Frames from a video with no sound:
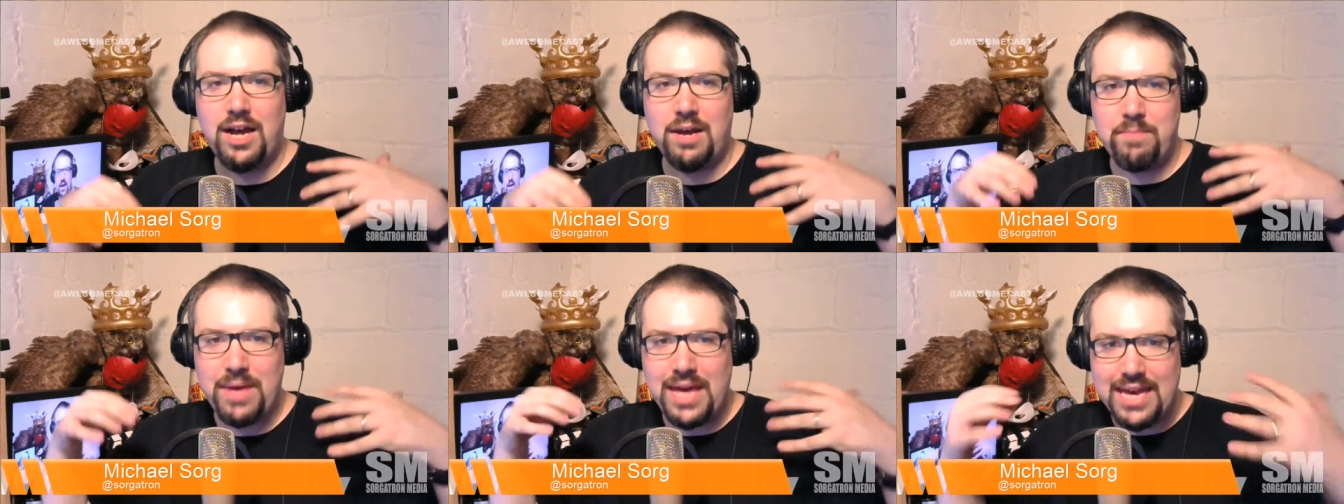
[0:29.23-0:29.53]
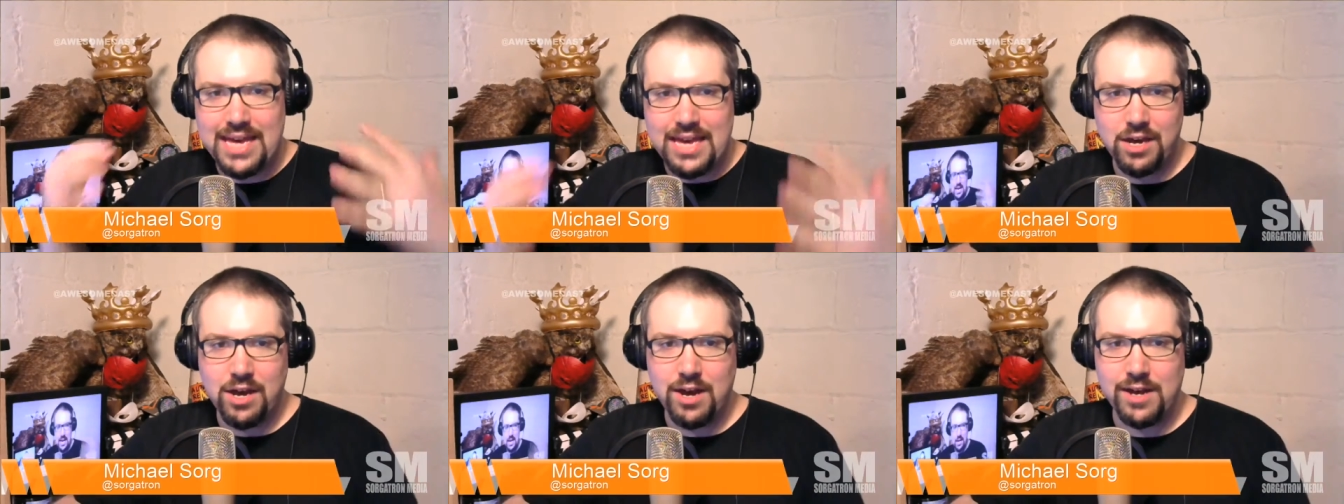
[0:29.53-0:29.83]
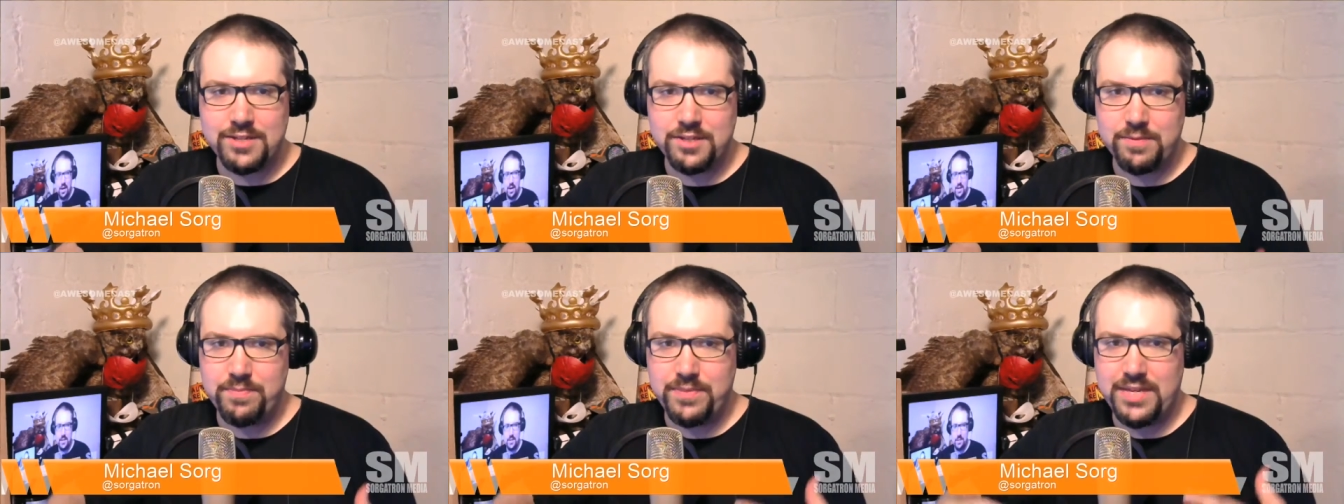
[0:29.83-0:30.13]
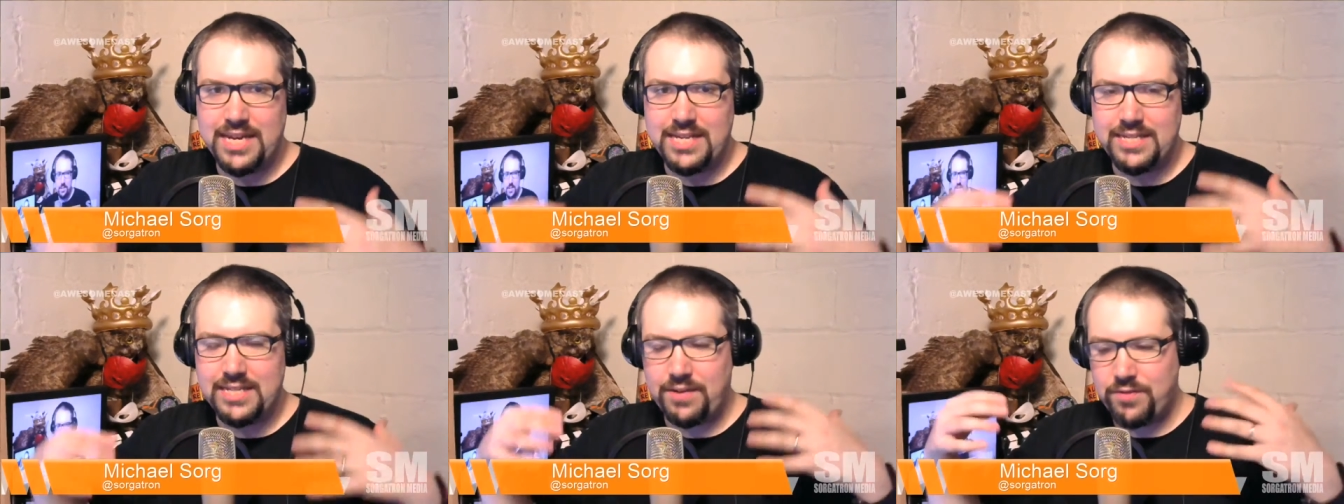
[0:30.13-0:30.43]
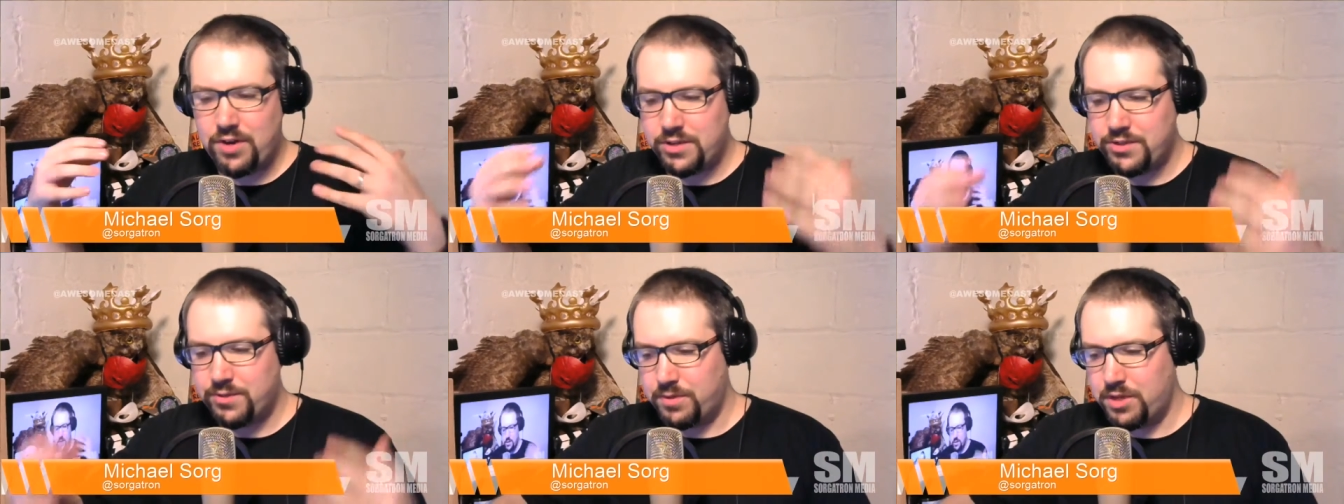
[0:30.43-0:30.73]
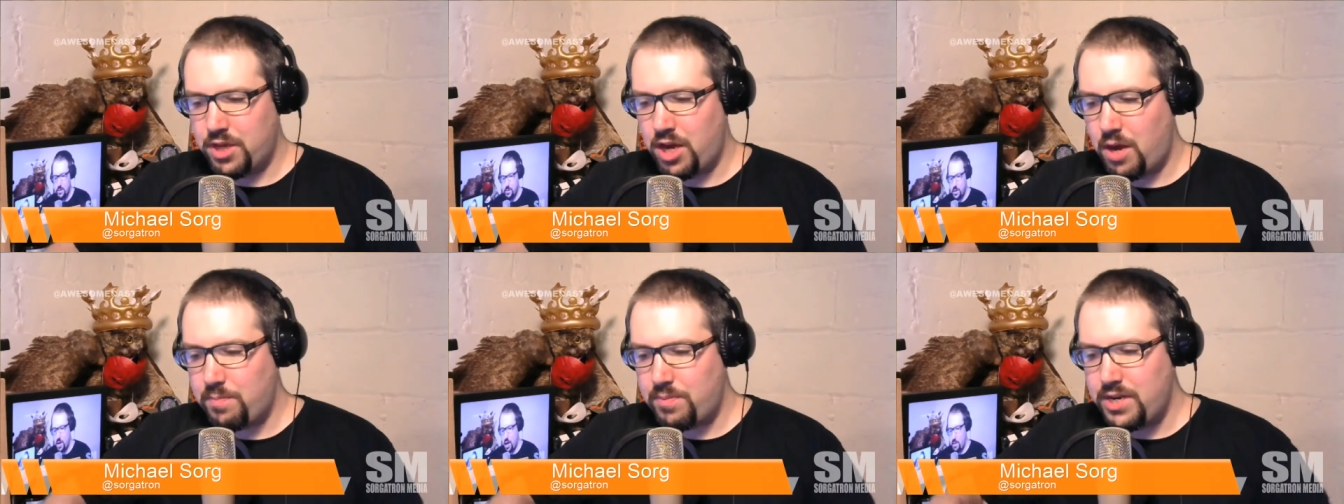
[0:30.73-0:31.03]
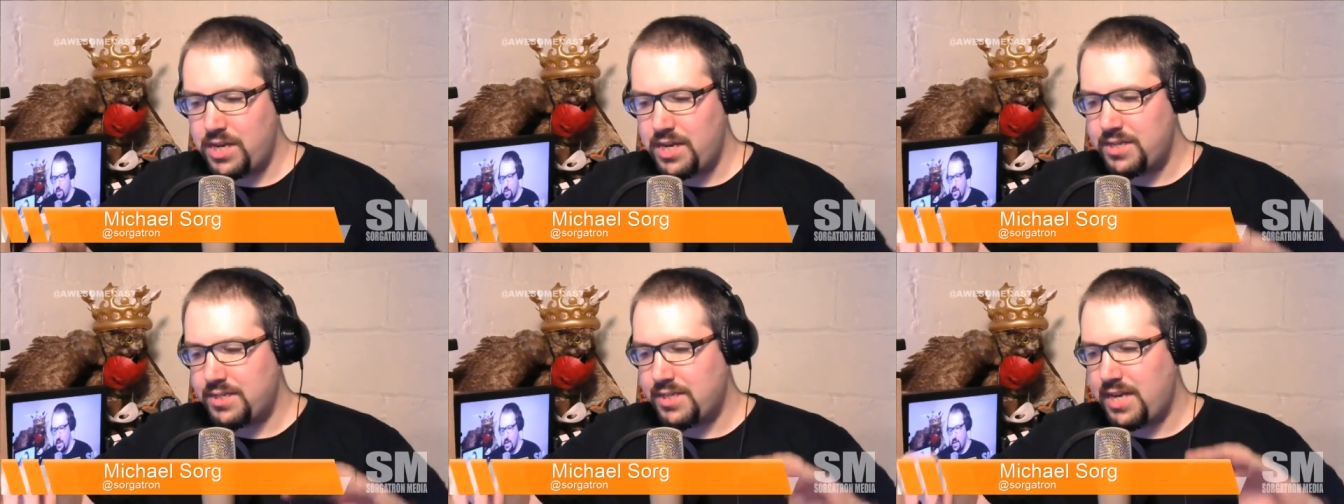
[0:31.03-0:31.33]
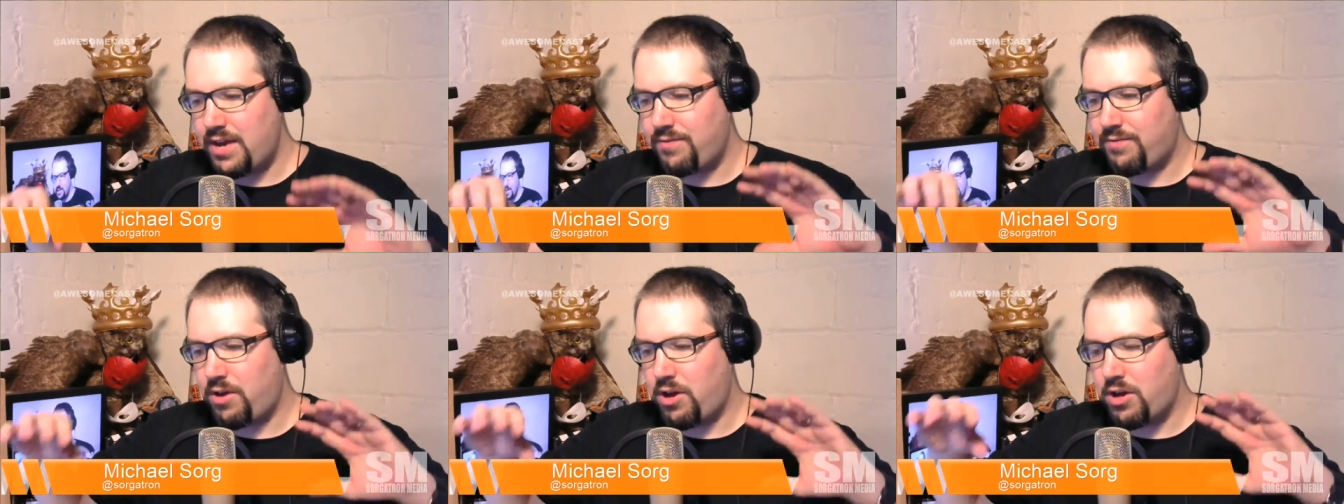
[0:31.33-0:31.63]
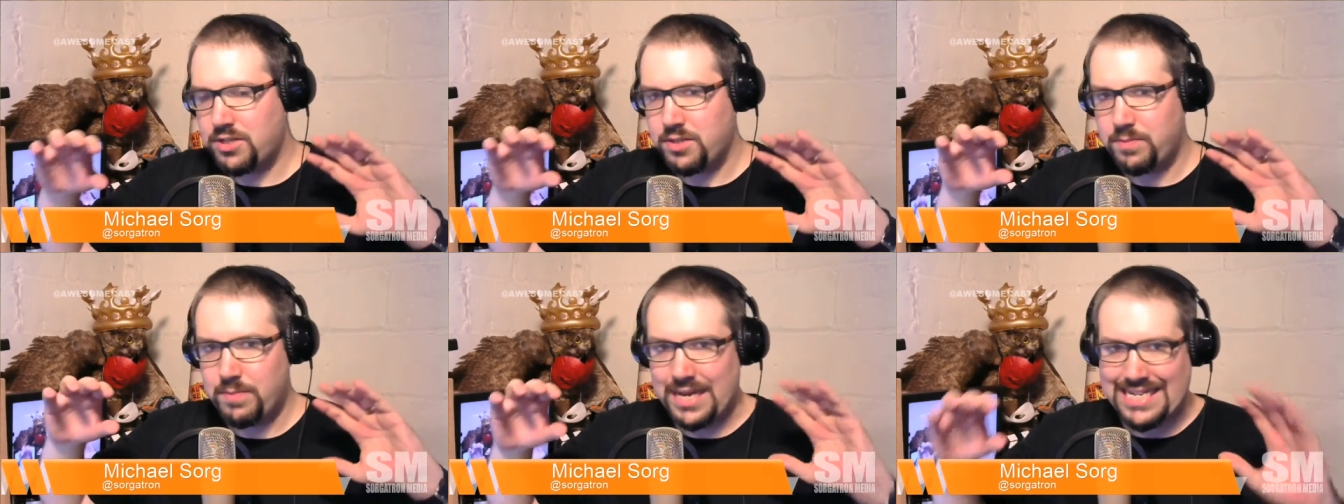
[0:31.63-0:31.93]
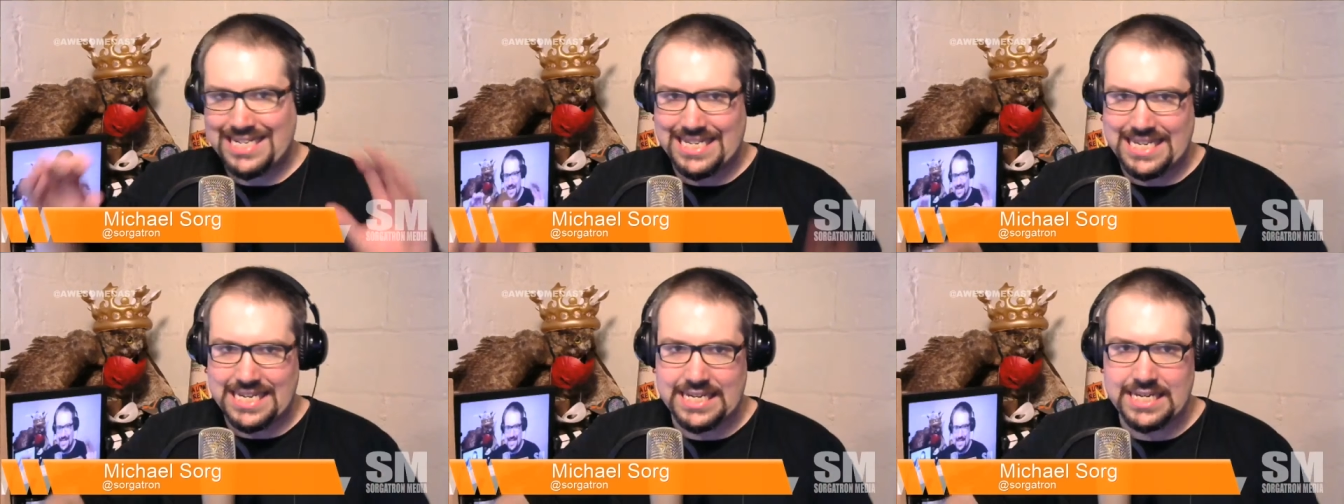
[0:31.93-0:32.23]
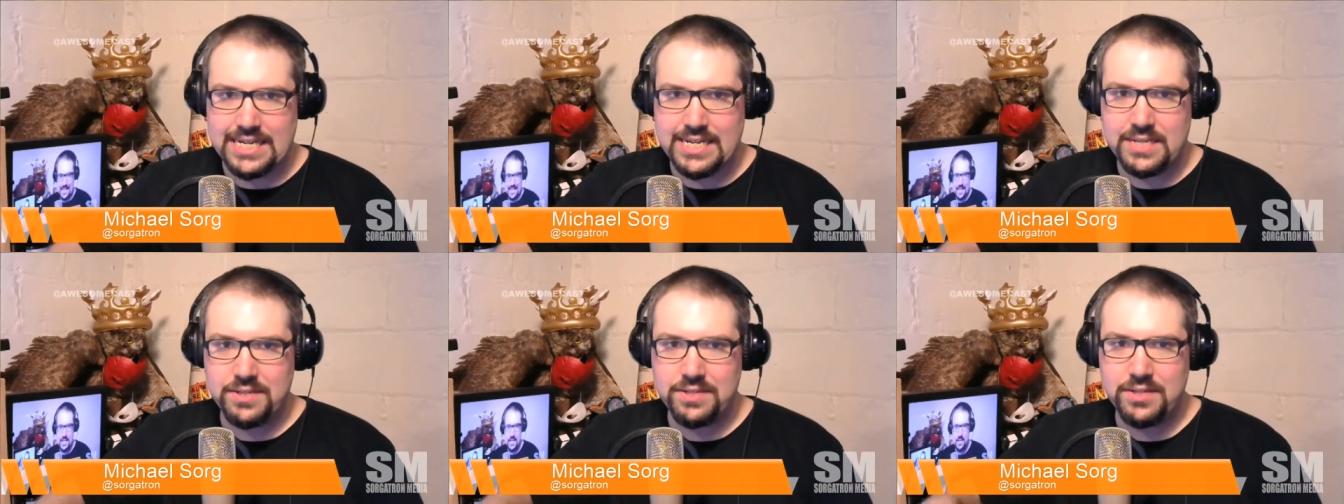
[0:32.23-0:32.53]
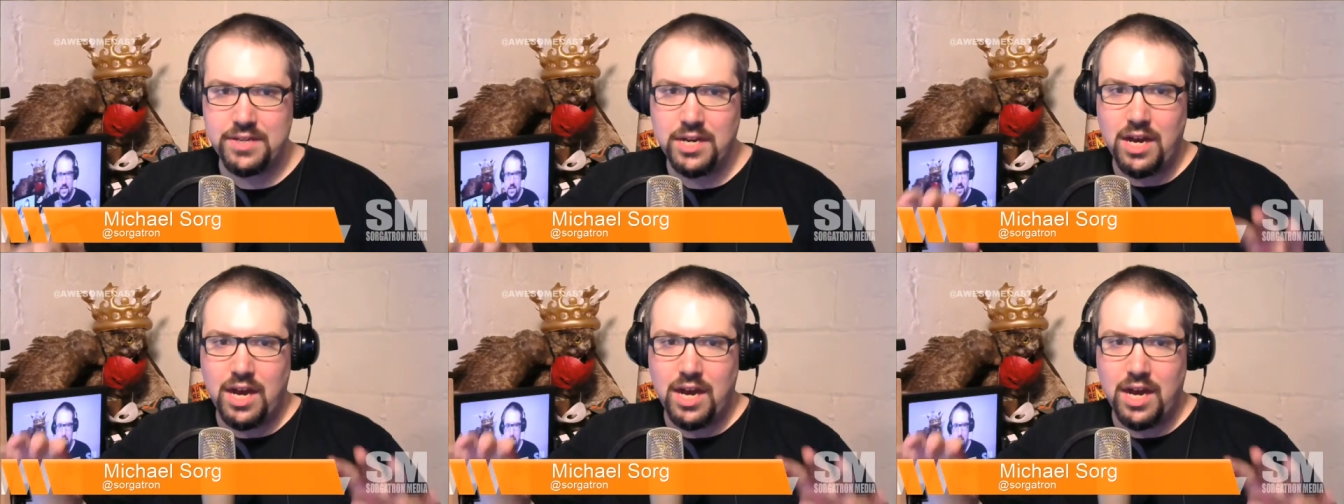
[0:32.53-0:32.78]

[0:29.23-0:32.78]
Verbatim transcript: making awesome things, have awesome companies, have awesome ideas,